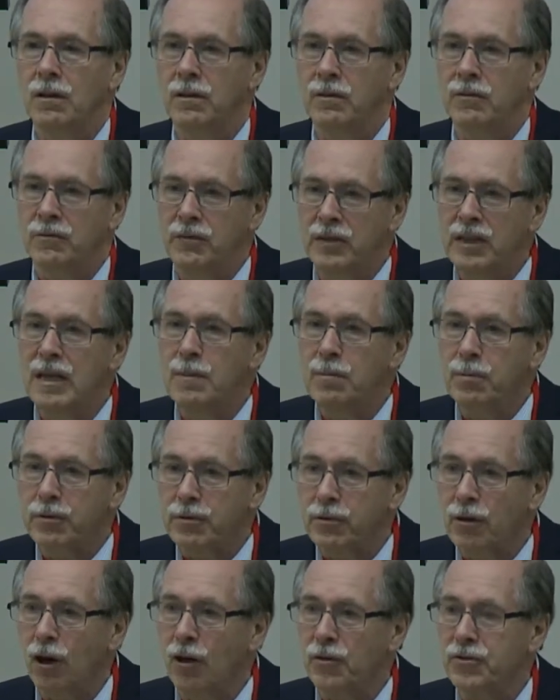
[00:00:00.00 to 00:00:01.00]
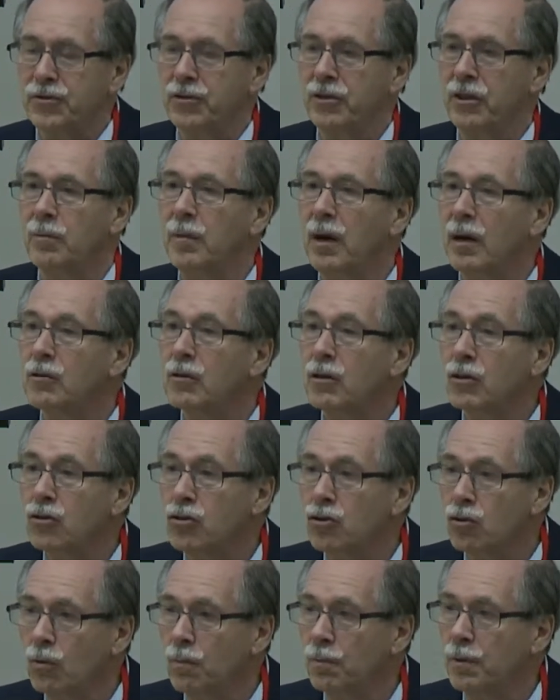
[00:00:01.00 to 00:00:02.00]
deep thoughts about
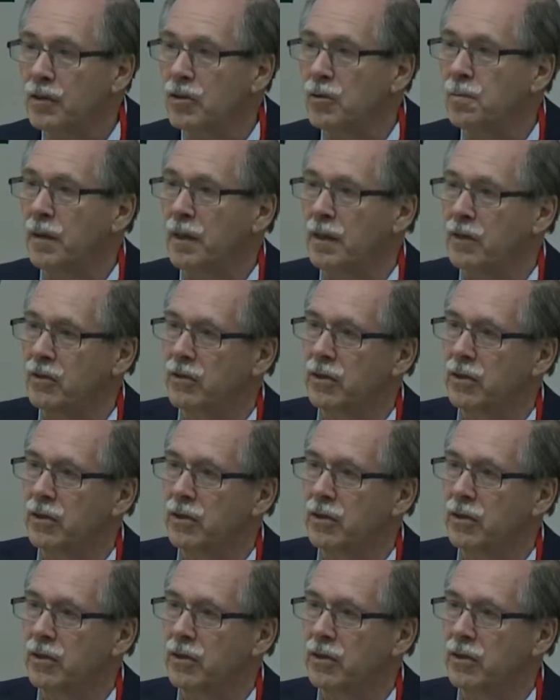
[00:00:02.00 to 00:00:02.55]
superspace,